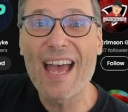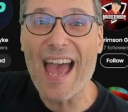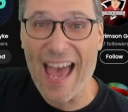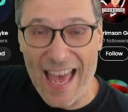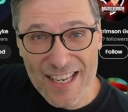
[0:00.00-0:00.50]

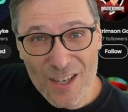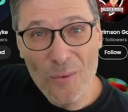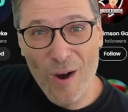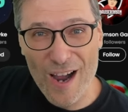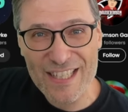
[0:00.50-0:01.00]
and
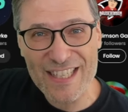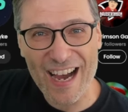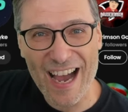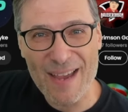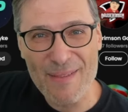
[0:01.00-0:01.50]
watch
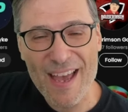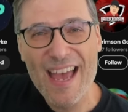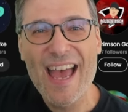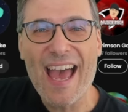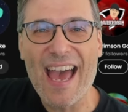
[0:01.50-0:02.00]
time
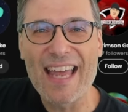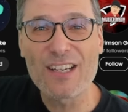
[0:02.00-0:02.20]
and